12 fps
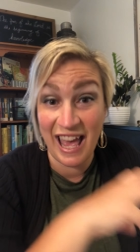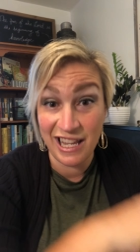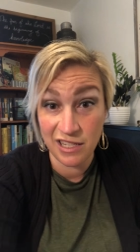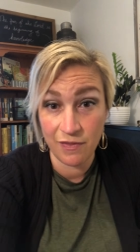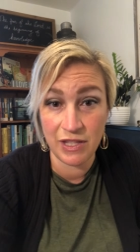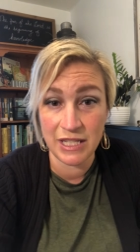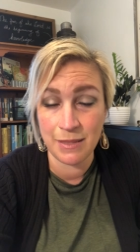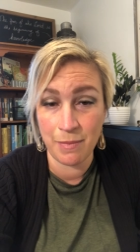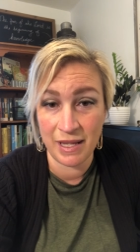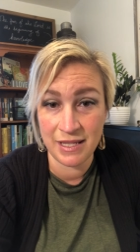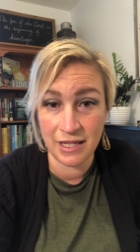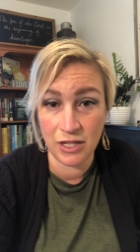end of this
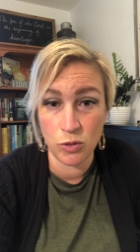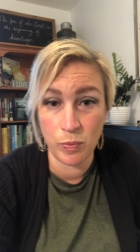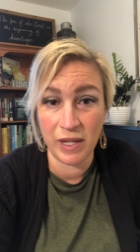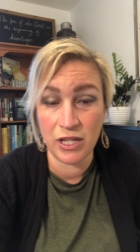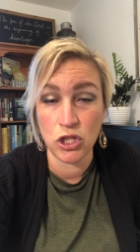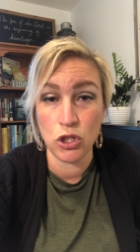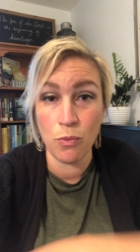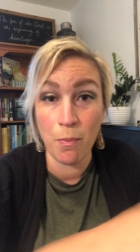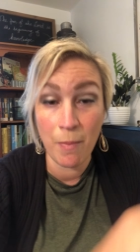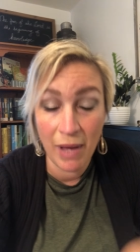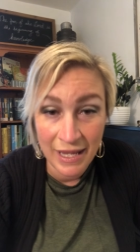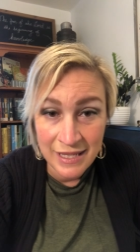message because you
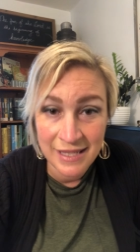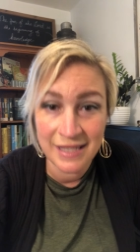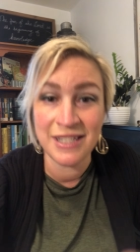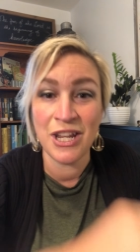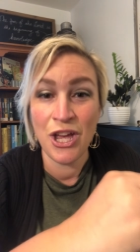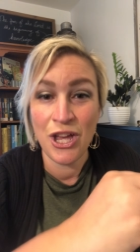must